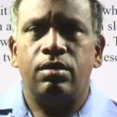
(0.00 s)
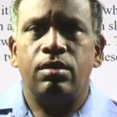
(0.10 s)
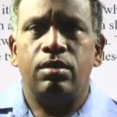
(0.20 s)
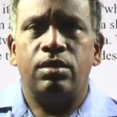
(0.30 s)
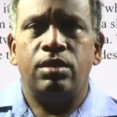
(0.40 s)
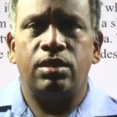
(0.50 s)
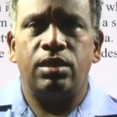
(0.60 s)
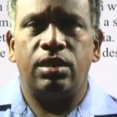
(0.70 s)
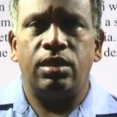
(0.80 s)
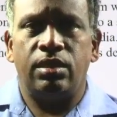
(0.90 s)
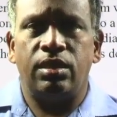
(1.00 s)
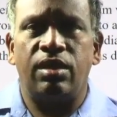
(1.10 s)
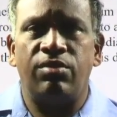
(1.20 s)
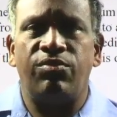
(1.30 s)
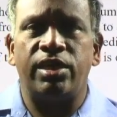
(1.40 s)
see, in the
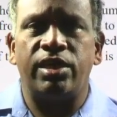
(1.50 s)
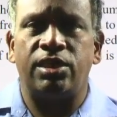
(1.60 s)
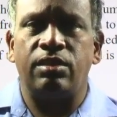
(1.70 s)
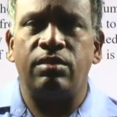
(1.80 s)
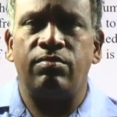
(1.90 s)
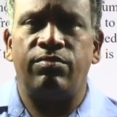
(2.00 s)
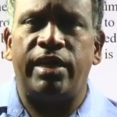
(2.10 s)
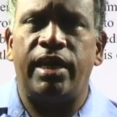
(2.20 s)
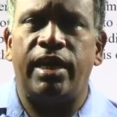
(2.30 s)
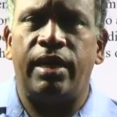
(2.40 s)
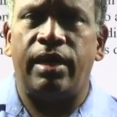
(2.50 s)
reflection, when a